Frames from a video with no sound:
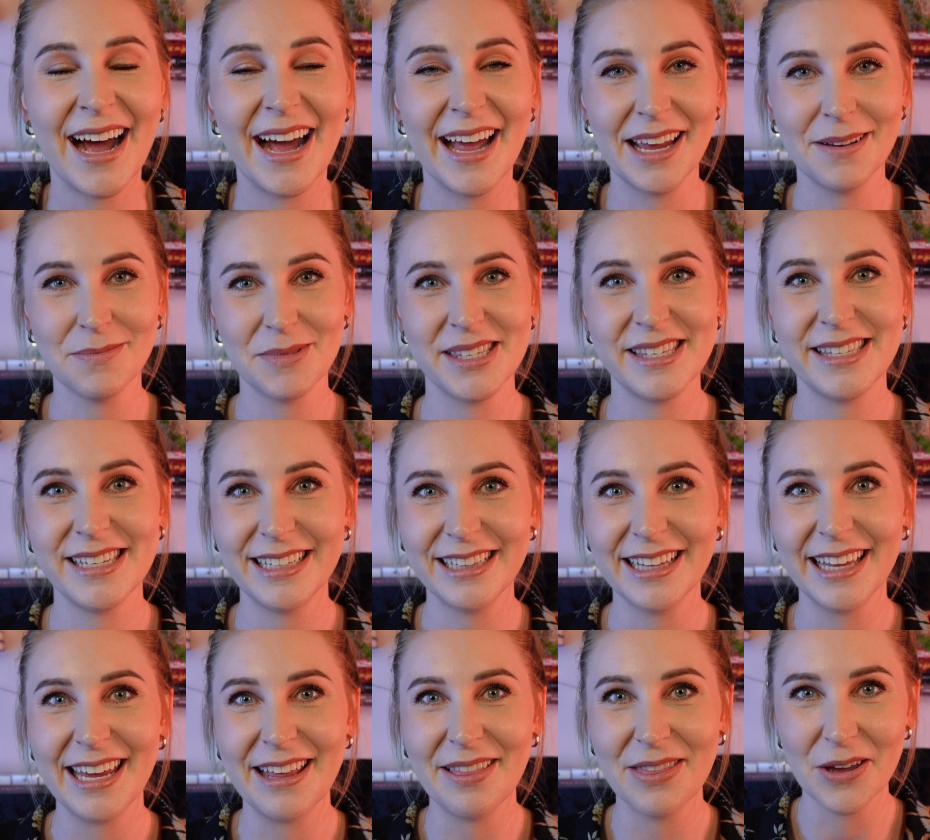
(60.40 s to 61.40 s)
I am still
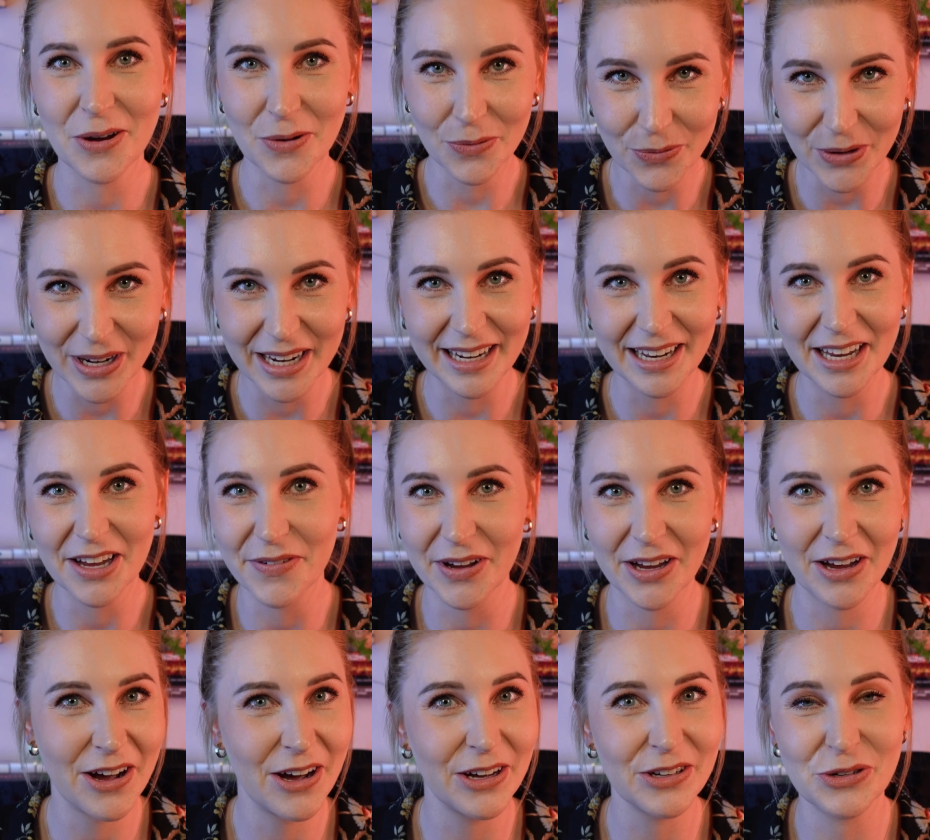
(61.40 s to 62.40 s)
in the reading of a
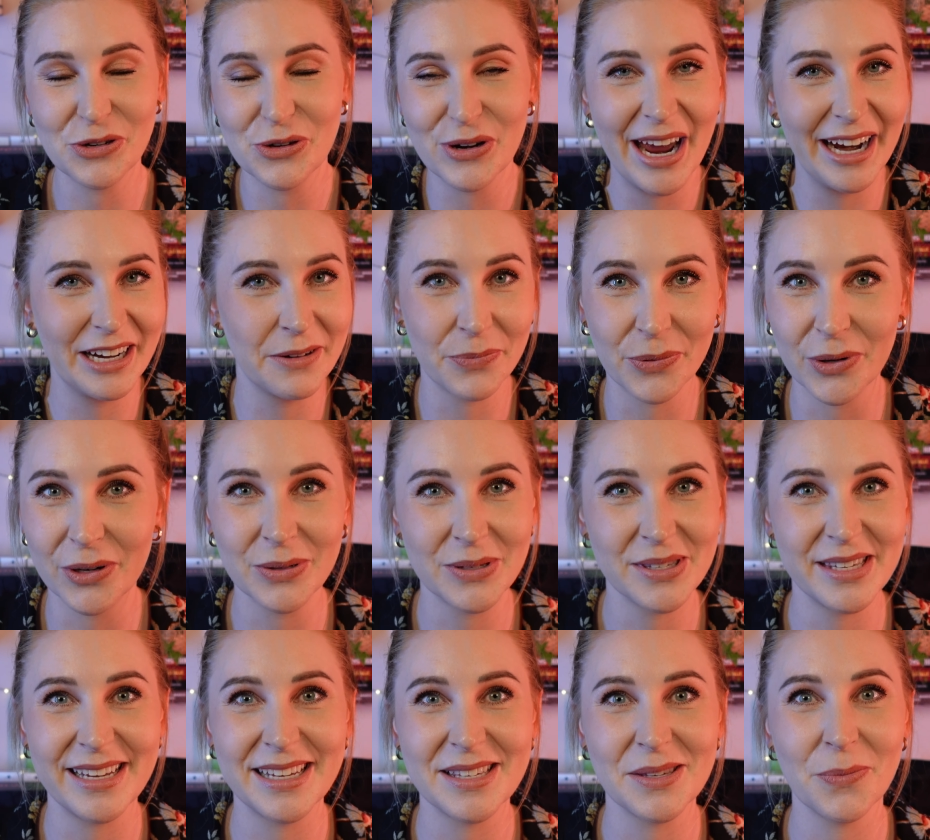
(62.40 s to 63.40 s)
contract
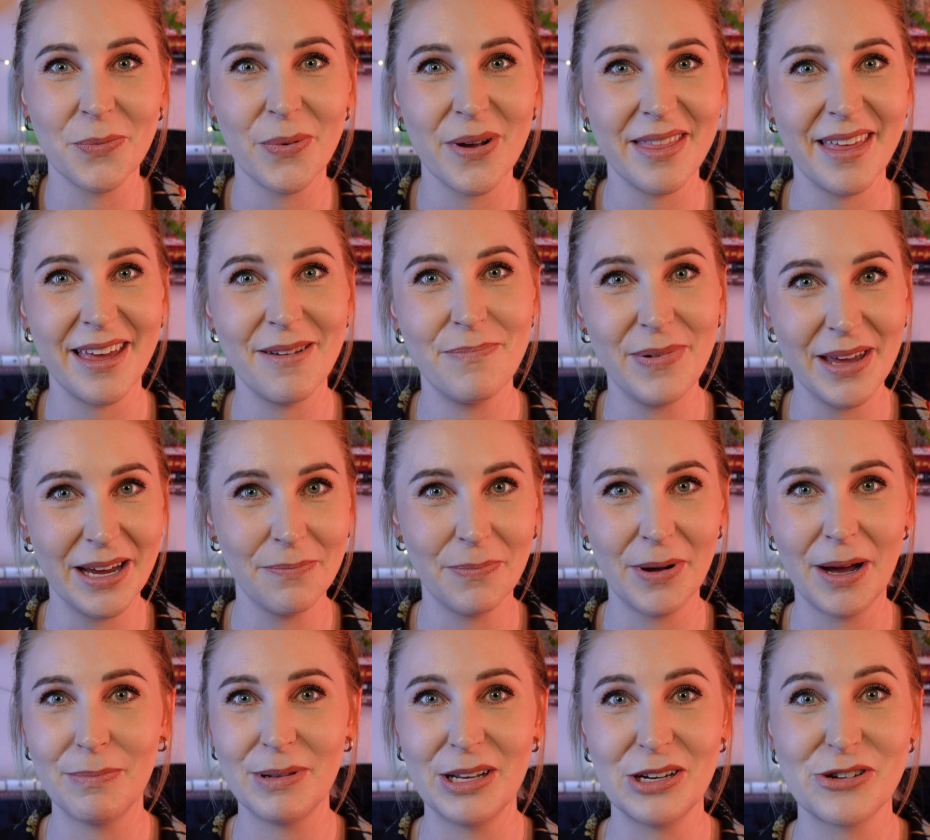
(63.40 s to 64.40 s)
process with a big
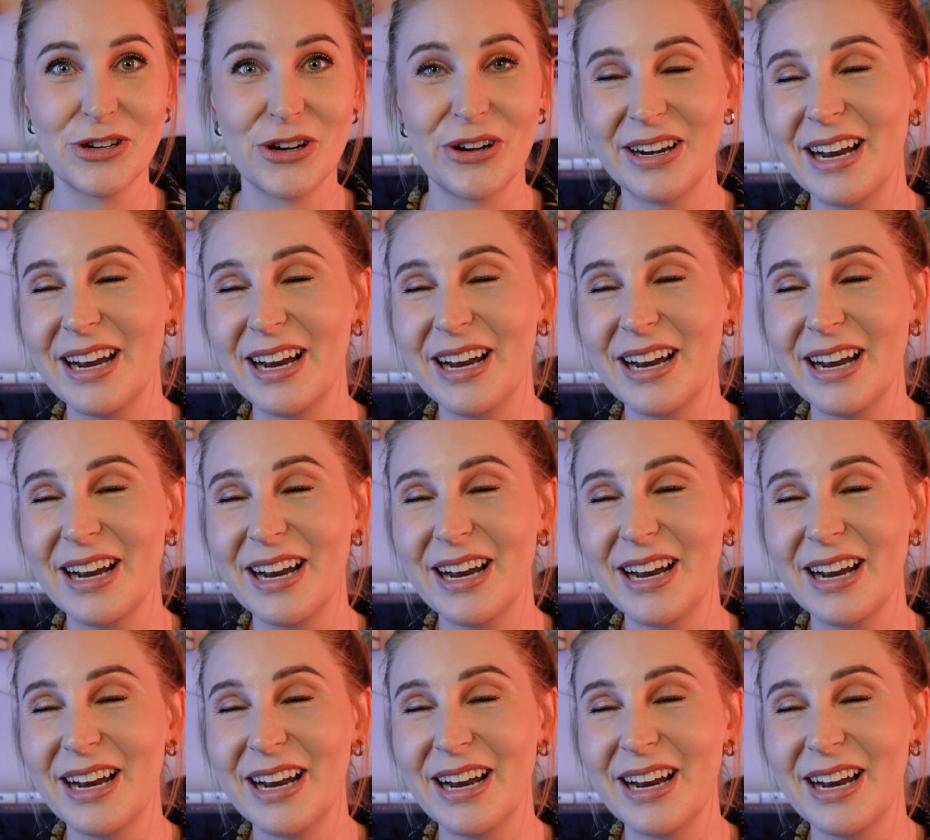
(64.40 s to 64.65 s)
publisher.